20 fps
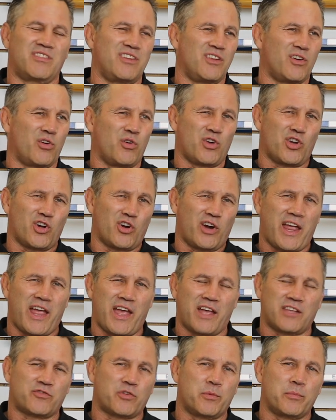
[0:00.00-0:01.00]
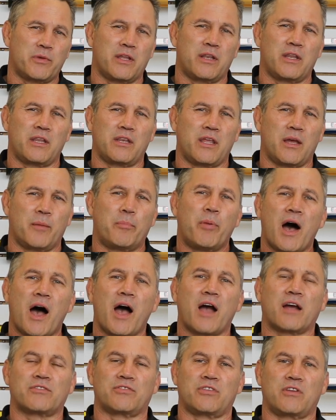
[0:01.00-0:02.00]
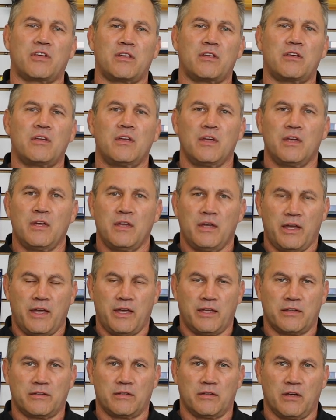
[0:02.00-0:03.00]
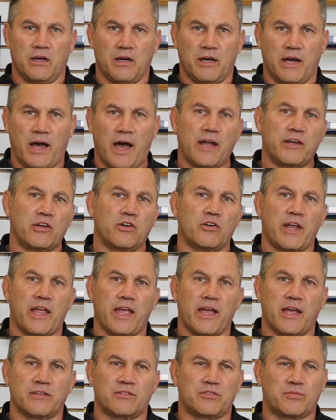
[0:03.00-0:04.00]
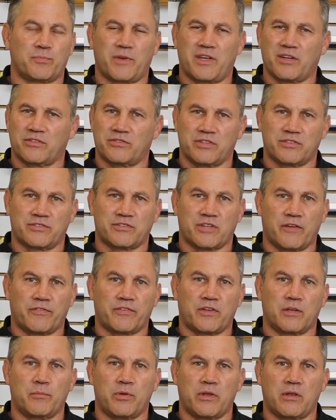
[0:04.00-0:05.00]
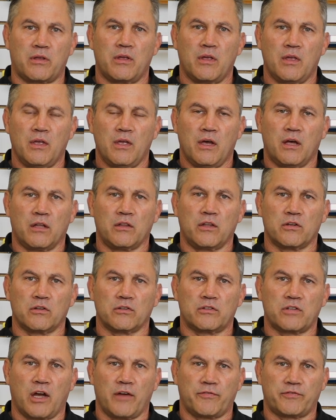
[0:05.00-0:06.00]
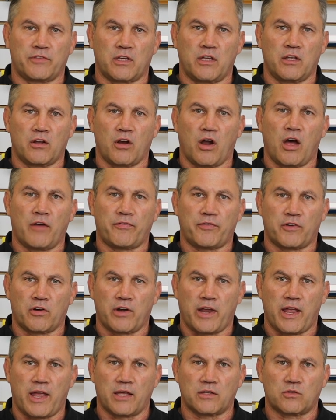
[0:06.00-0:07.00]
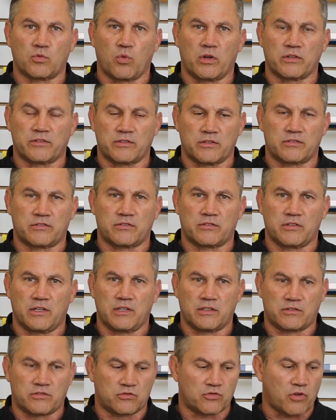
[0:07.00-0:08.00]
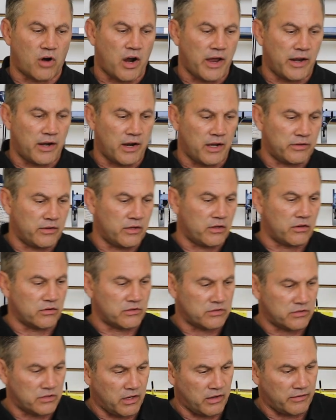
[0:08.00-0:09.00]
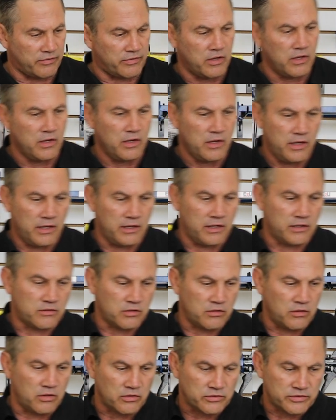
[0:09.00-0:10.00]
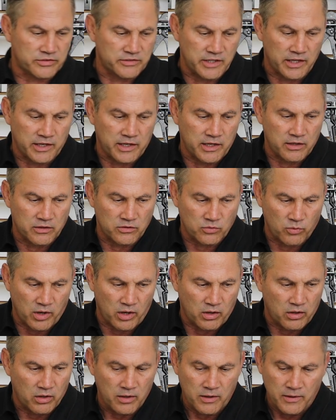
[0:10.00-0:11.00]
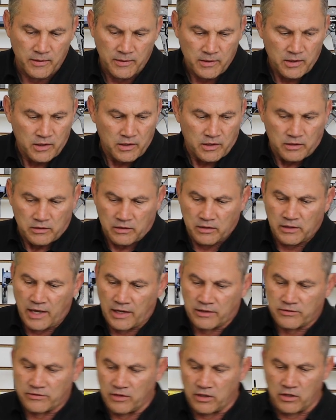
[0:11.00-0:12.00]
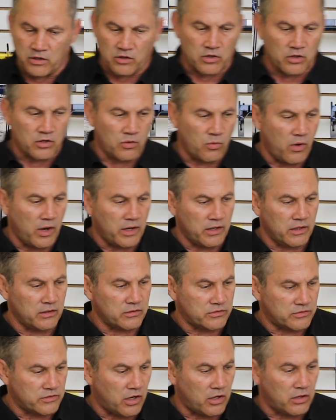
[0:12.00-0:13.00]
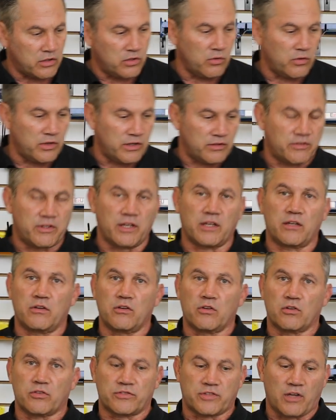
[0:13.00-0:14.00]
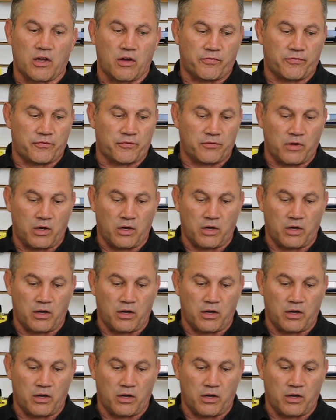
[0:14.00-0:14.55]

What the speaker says: your hands from getting the epoxy and on your hands, because this stuff can be a little tough to get off your hands once it's dried on there and stuff, and it's a little sticky as well. The next thing you're going to want to start doing is getting yourself